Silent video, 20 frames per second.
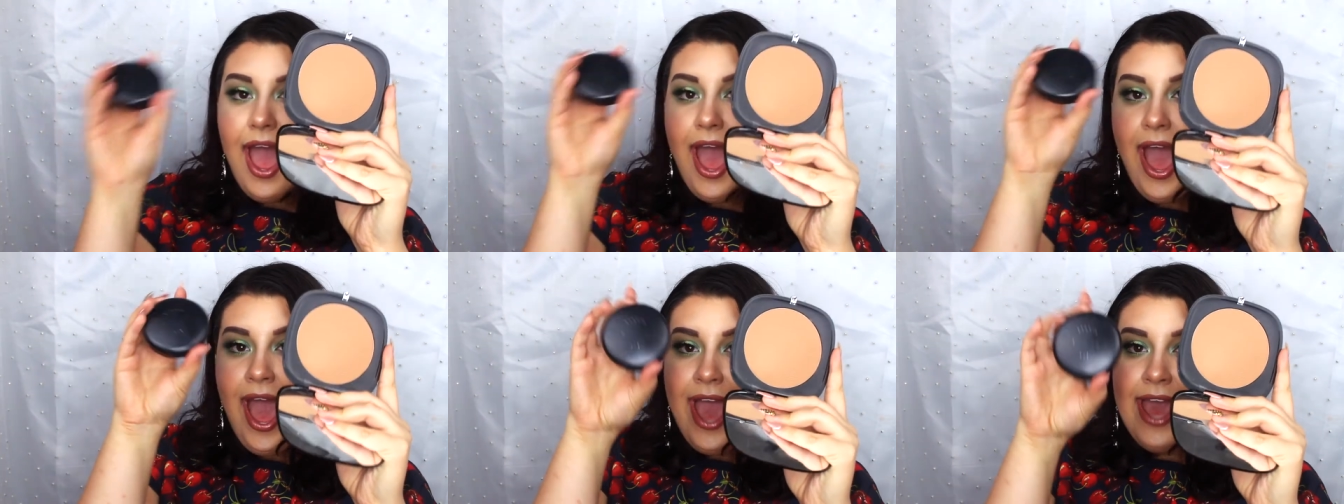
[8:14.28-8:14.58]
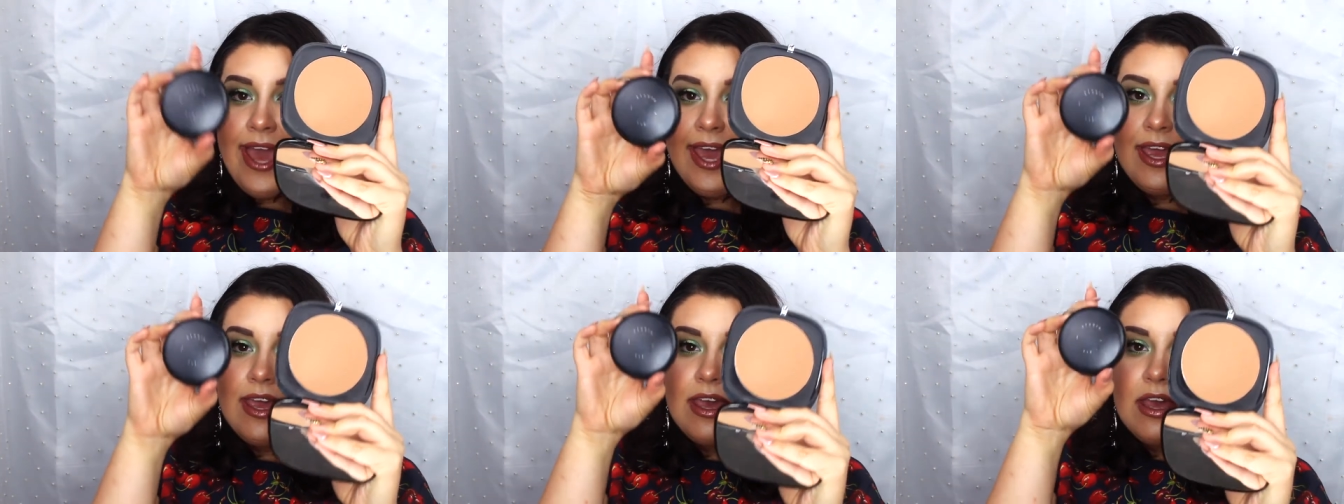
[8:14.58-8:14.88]

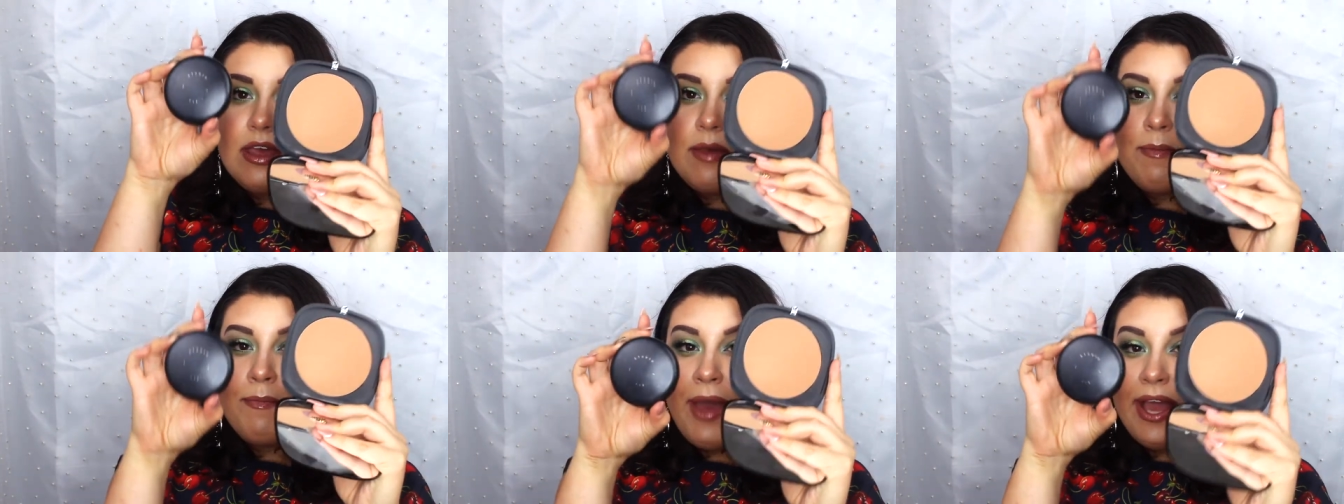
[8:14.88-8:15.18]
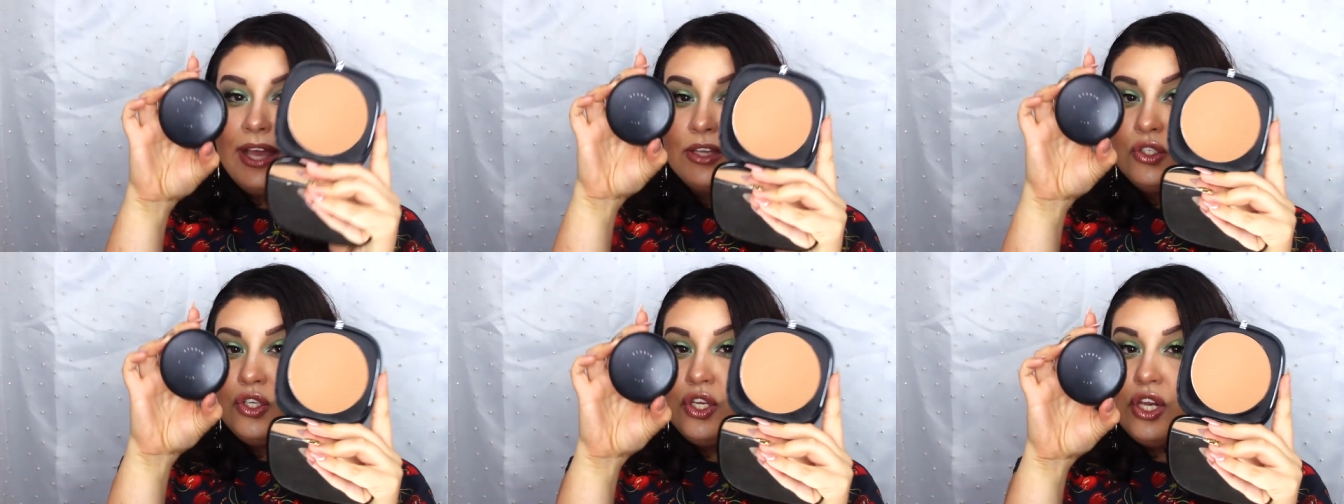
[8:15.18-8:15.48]
a
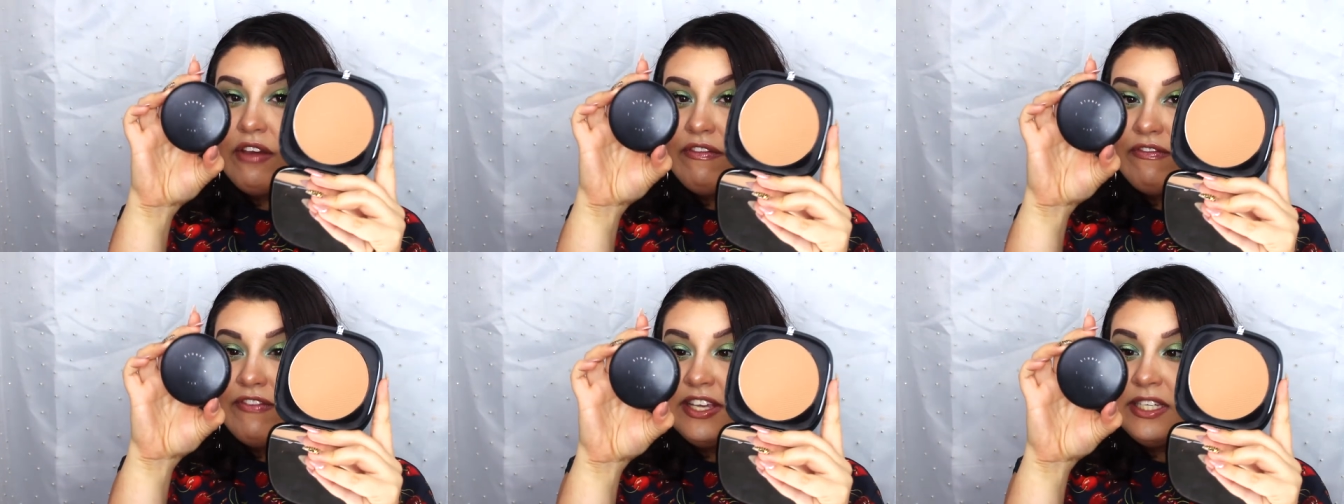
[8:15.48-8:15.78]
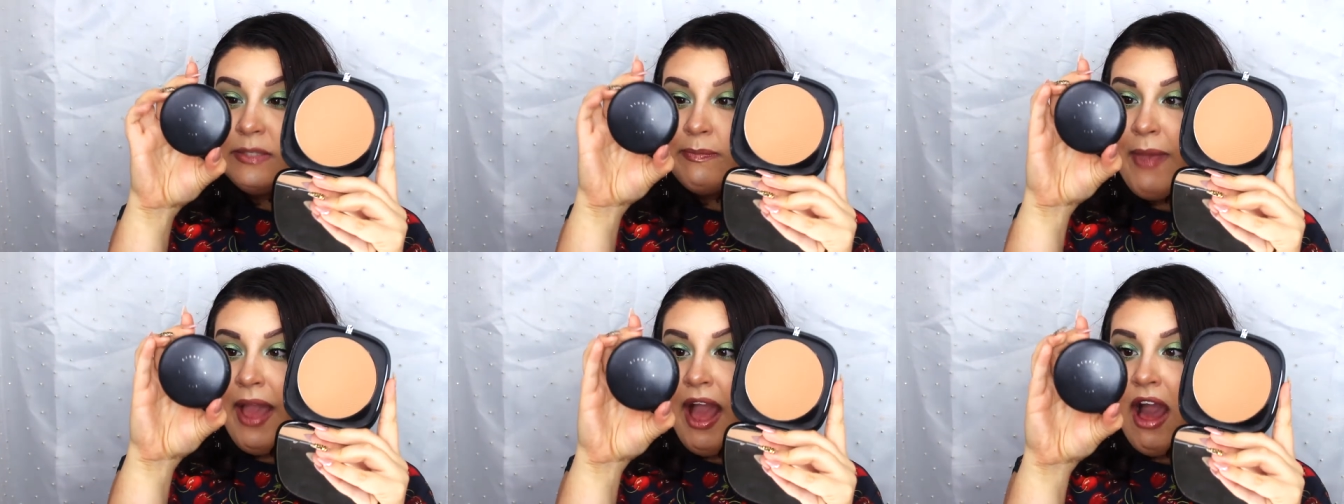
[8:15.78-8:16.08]
MAC Studio
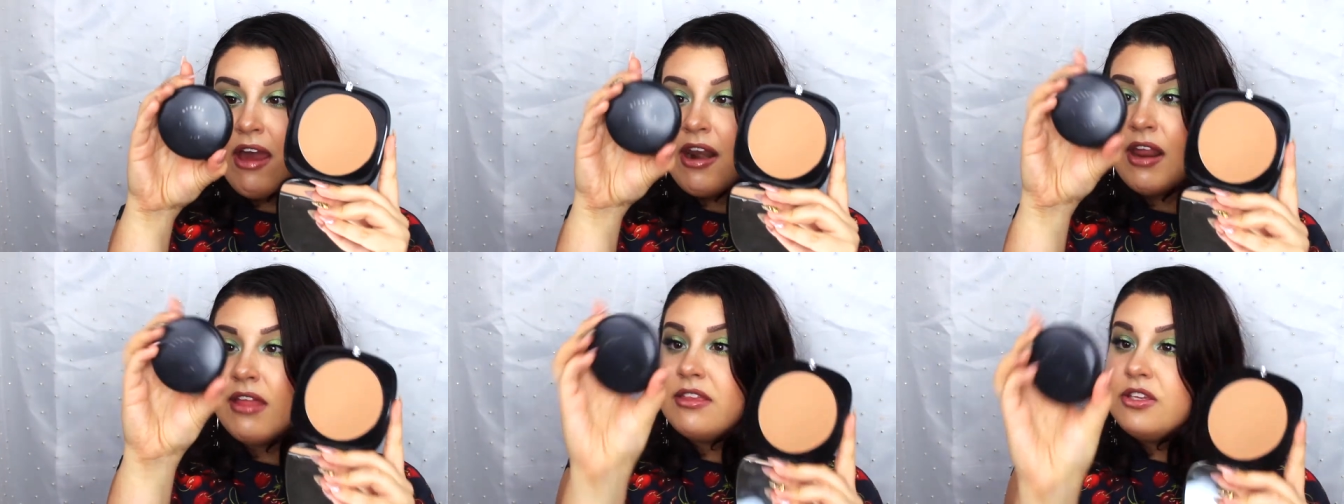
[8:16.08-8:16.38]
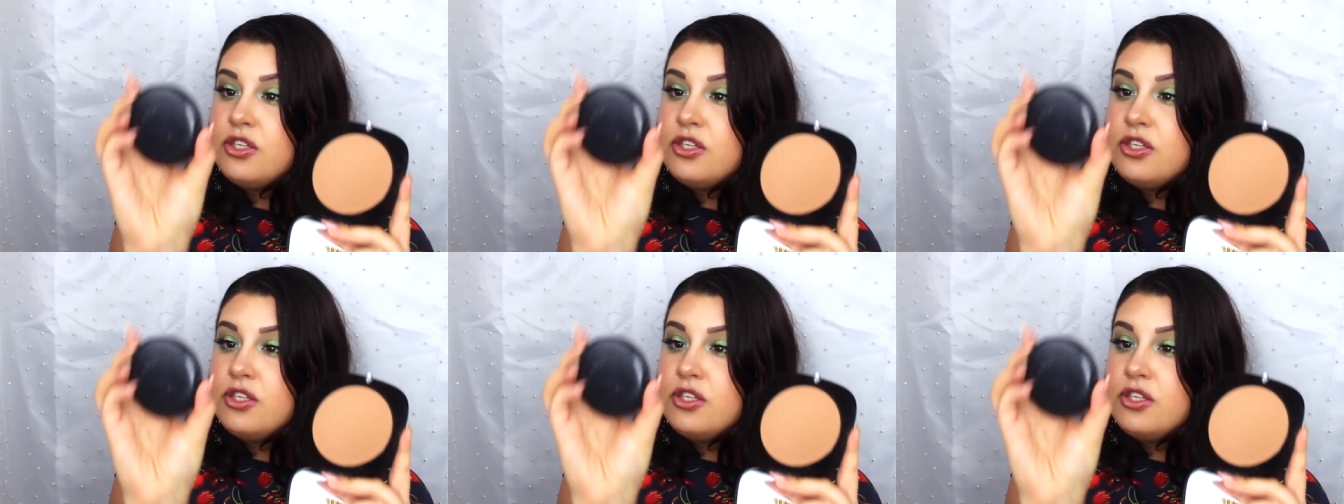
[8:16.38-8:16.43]
Fix powder,